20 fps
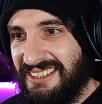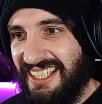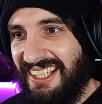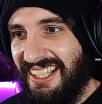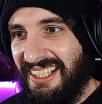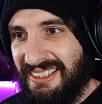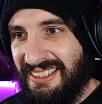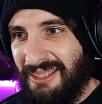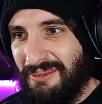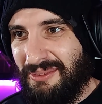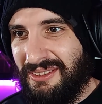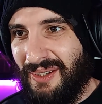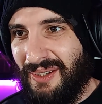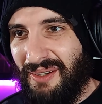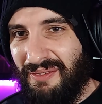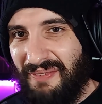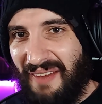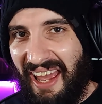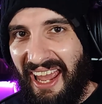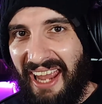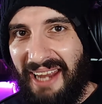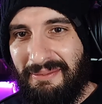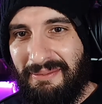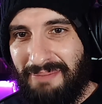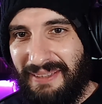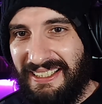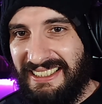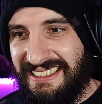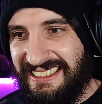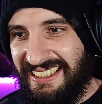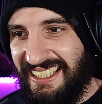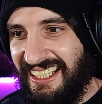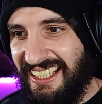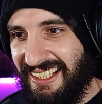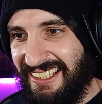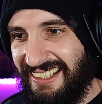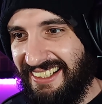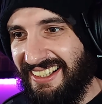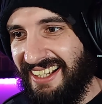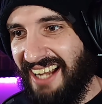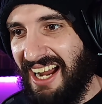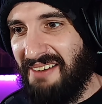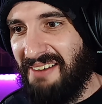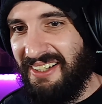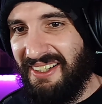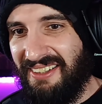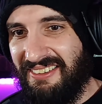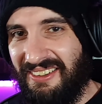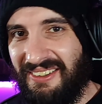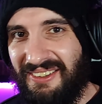she like some sort of NPC character